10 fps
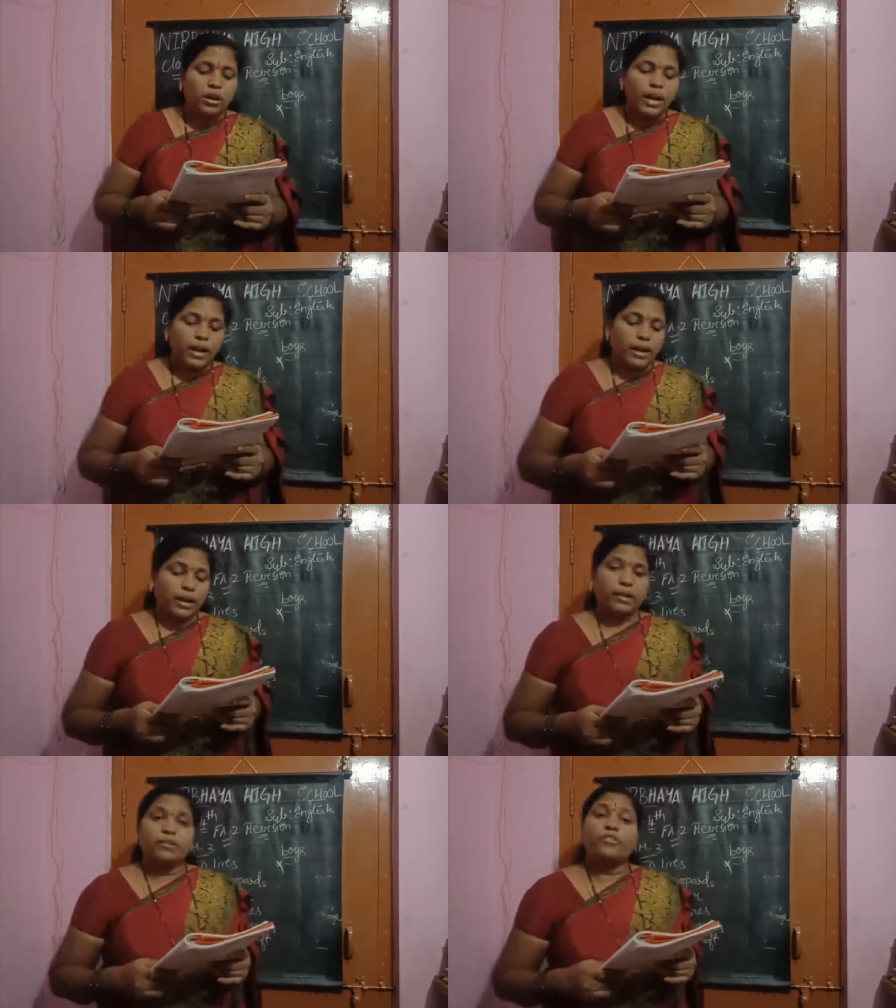
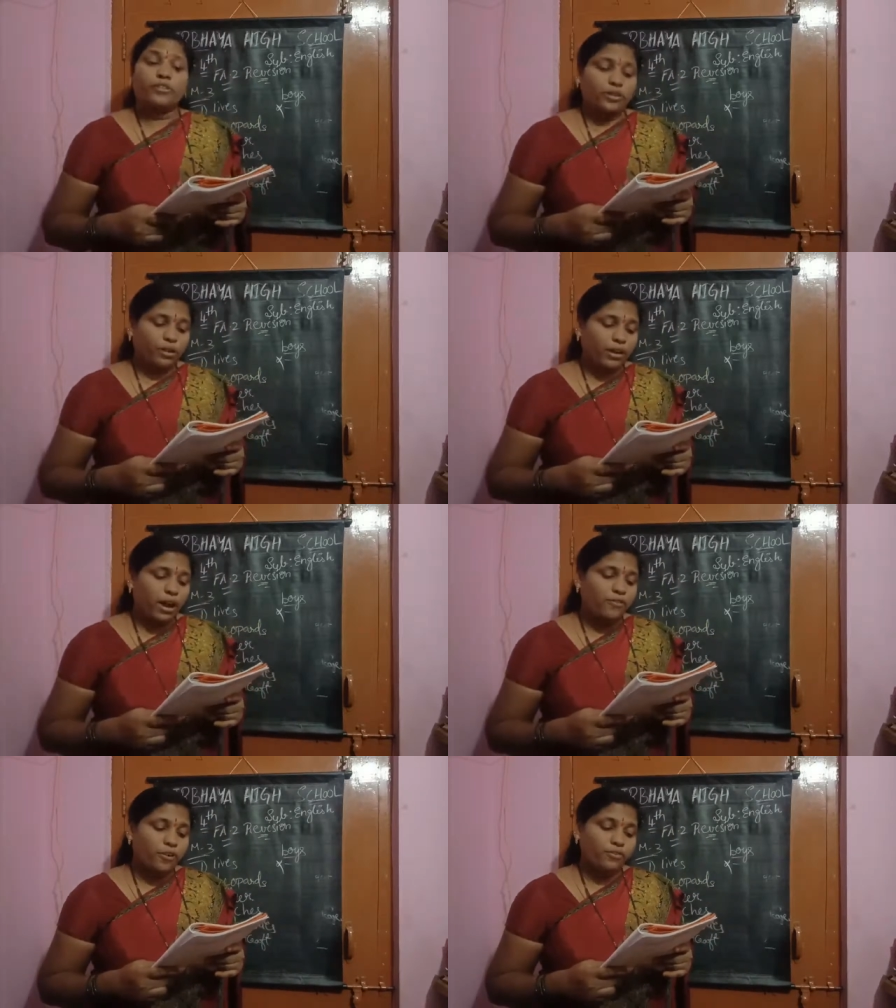a
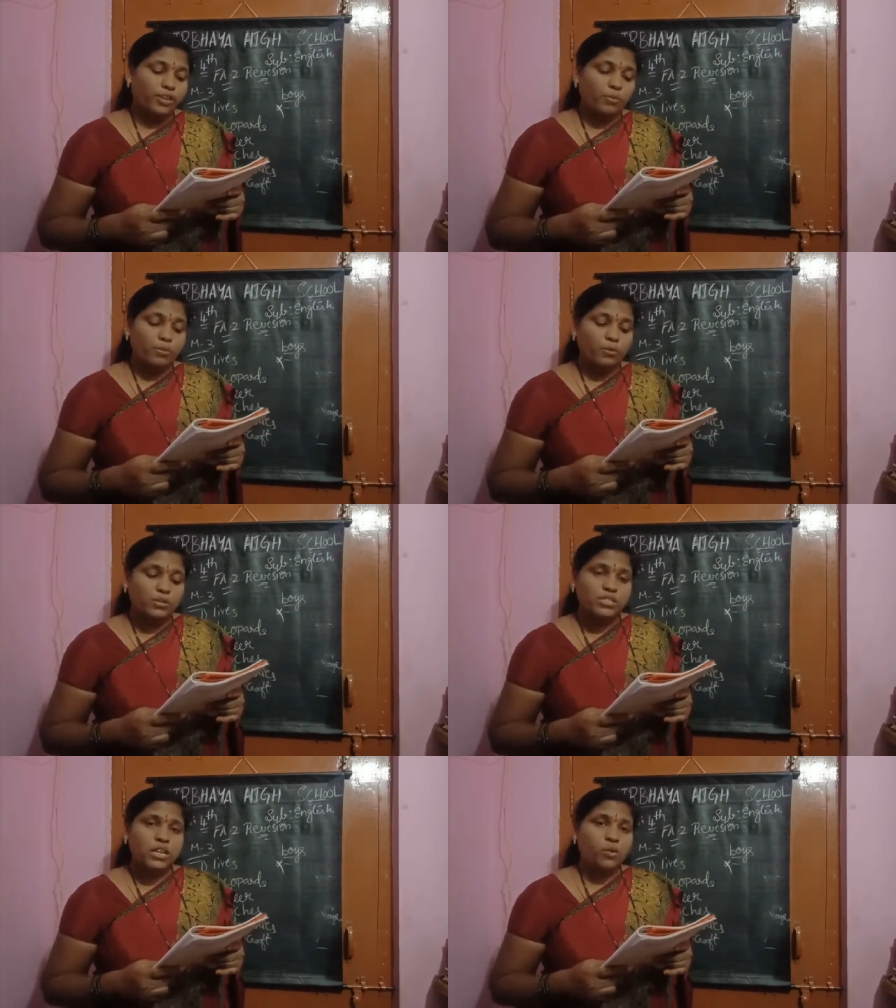photograph of the
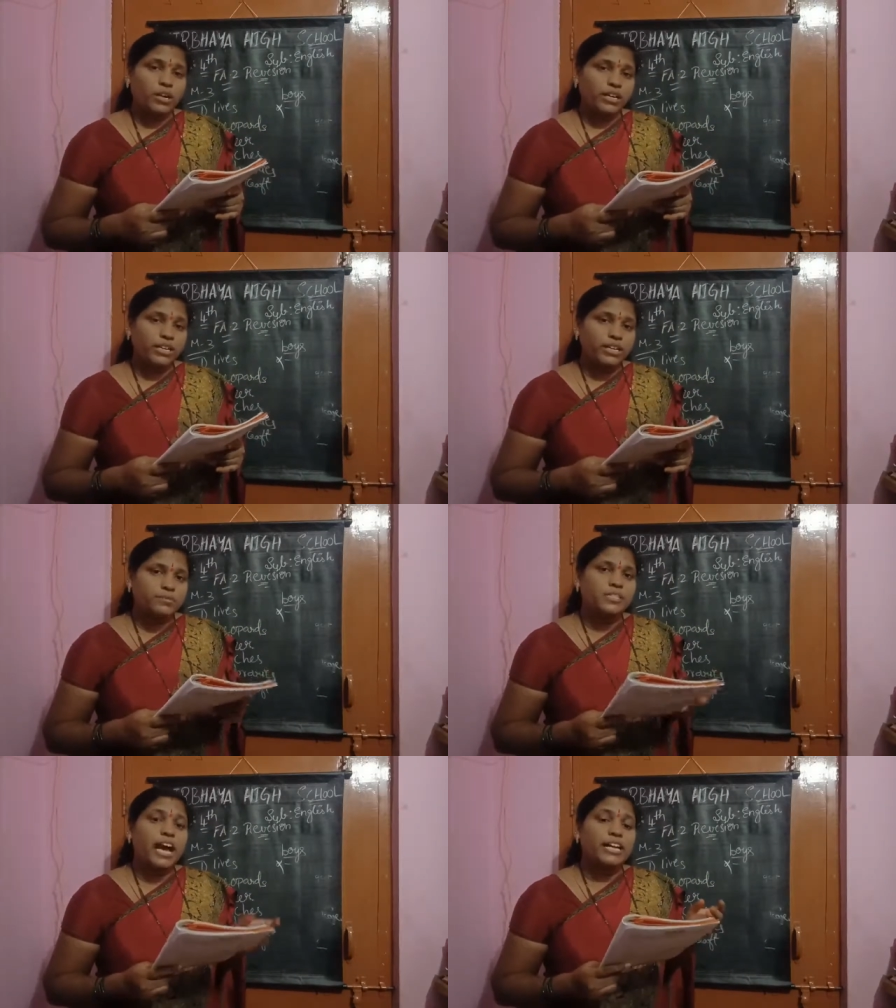moose. Now what it
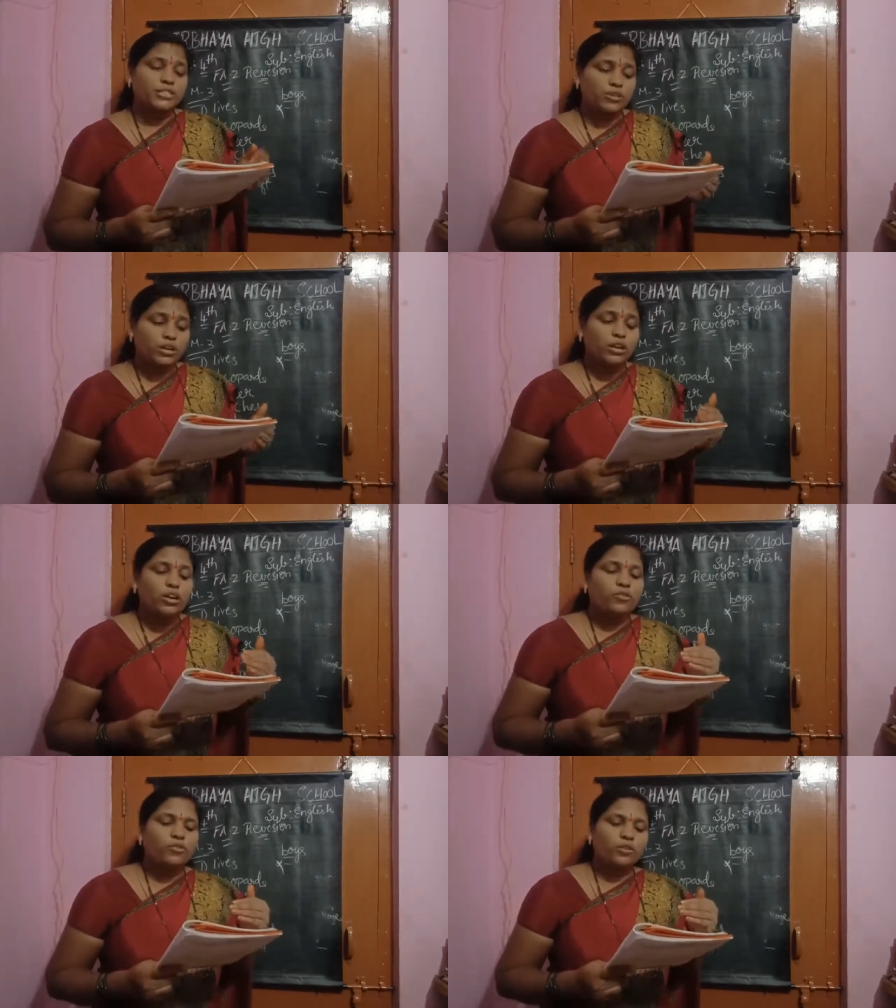comes? I took
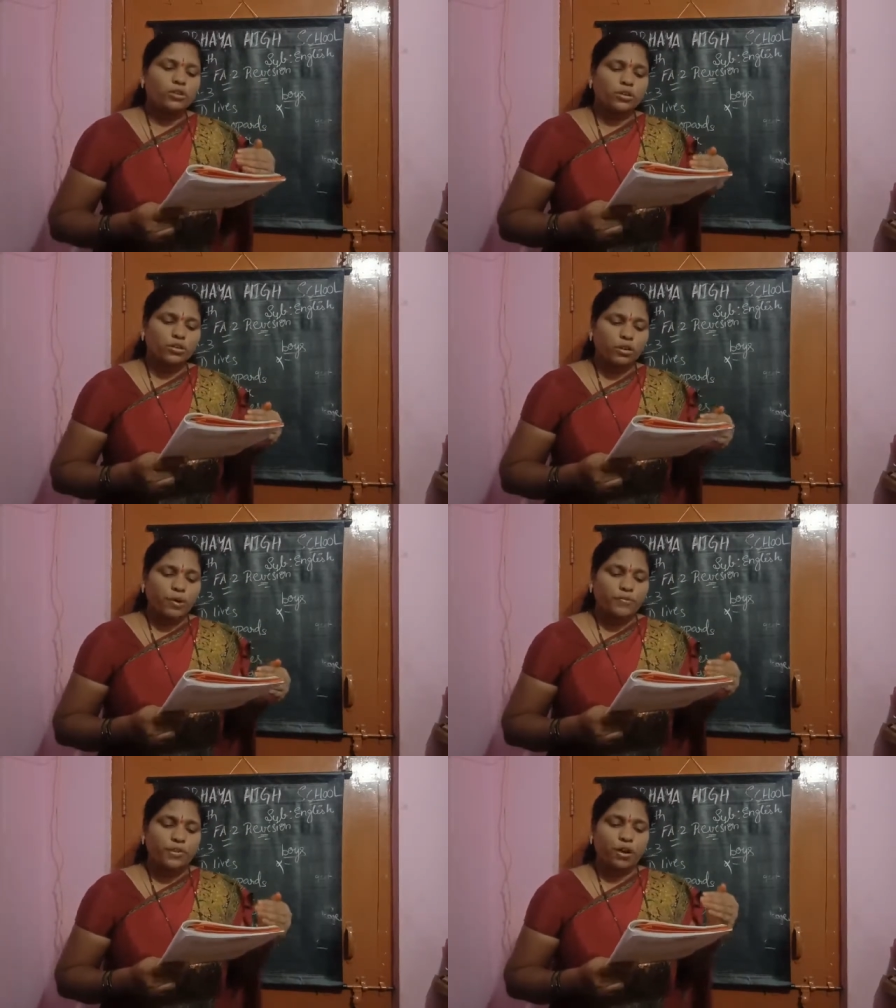
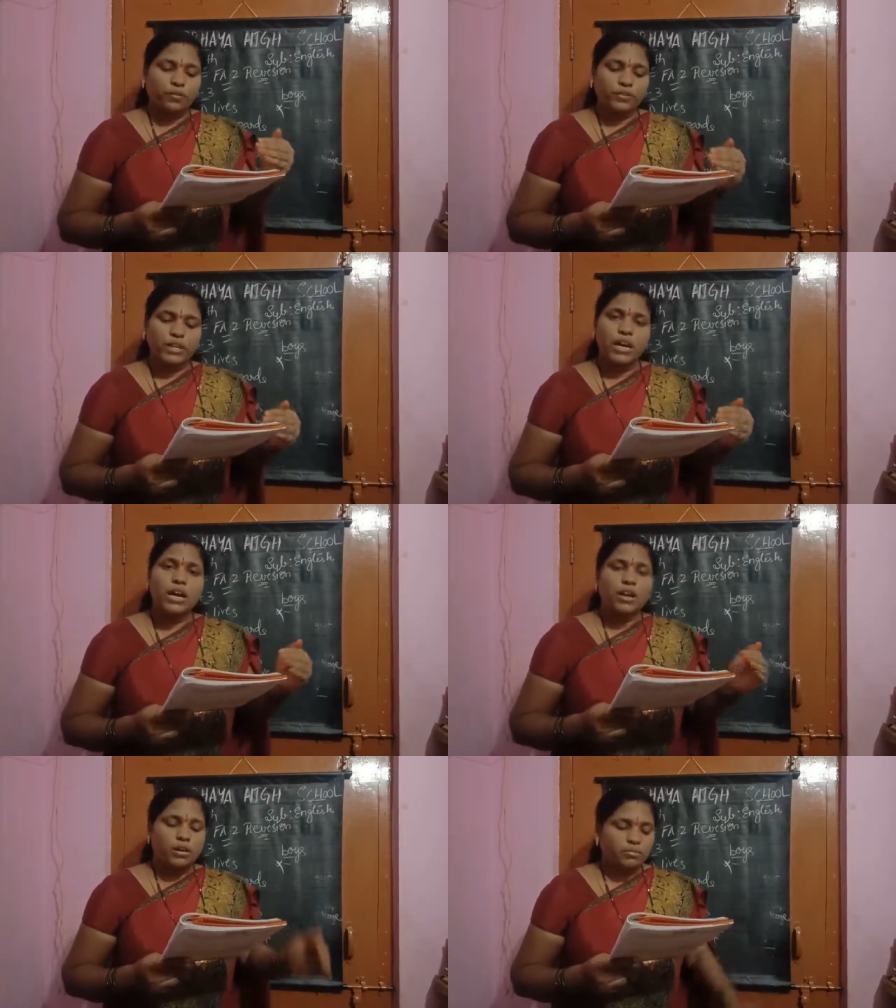photographs of the
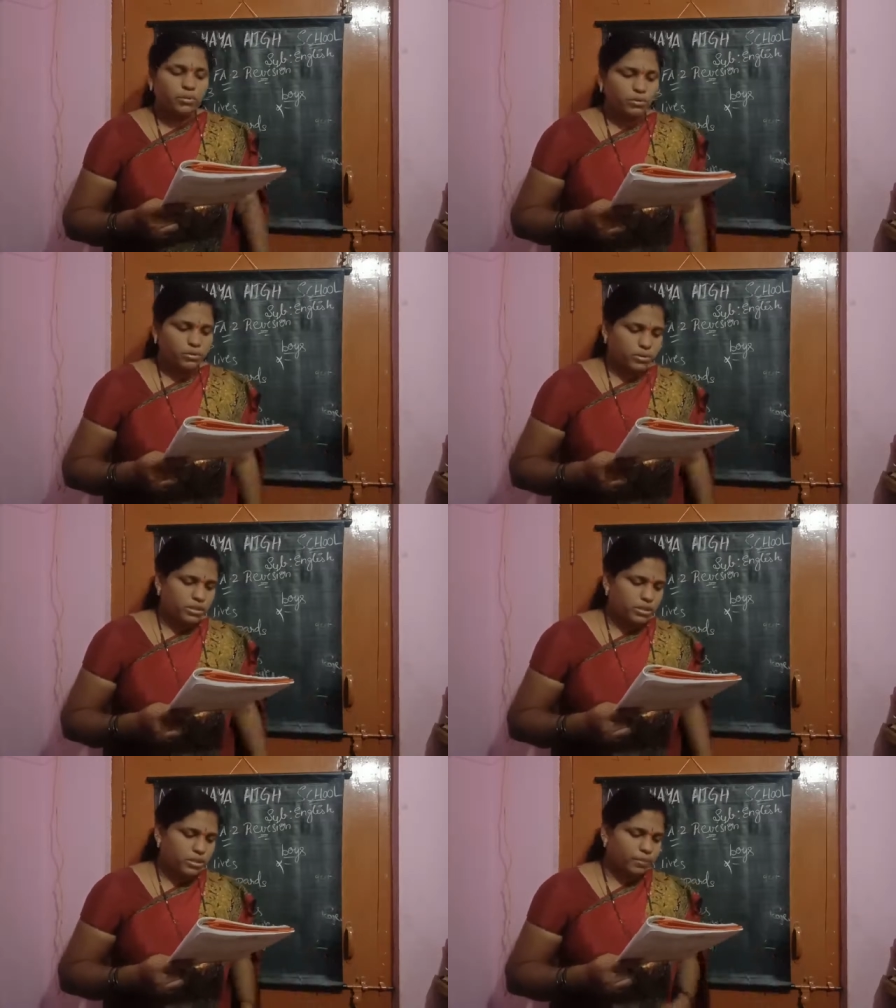
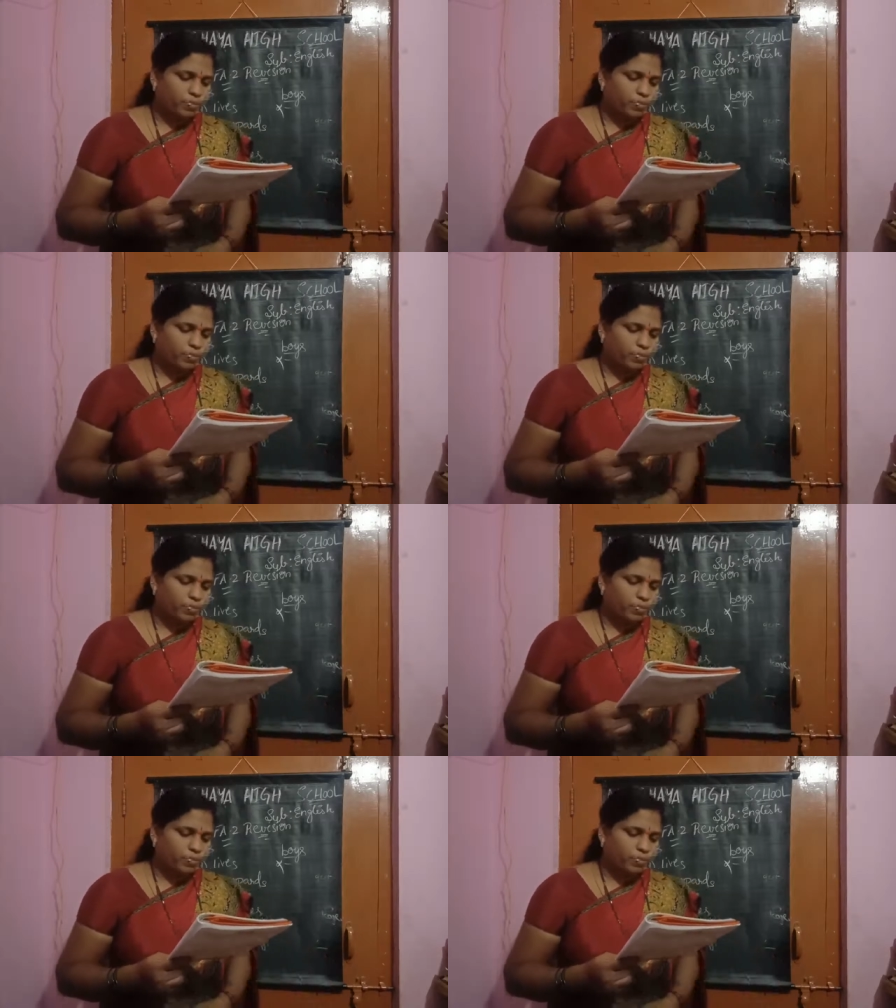moose.